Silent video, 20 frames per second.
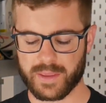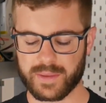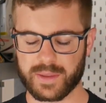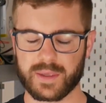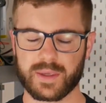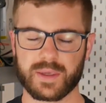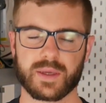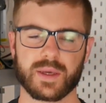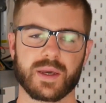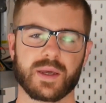
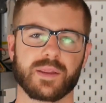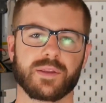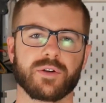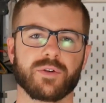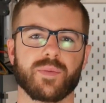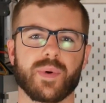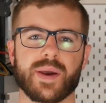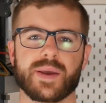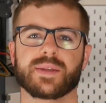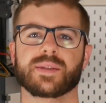the uh,
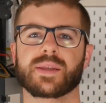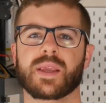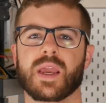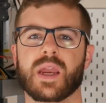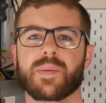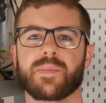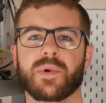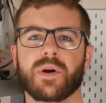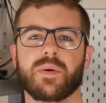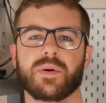little Wyze
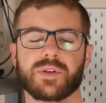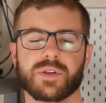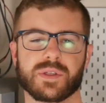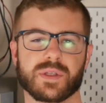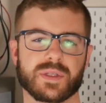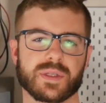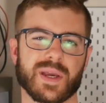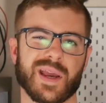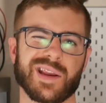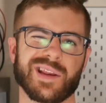camera, which is
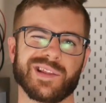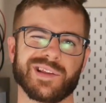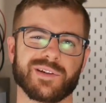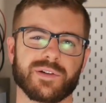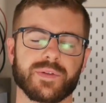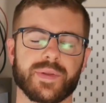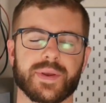a tiny little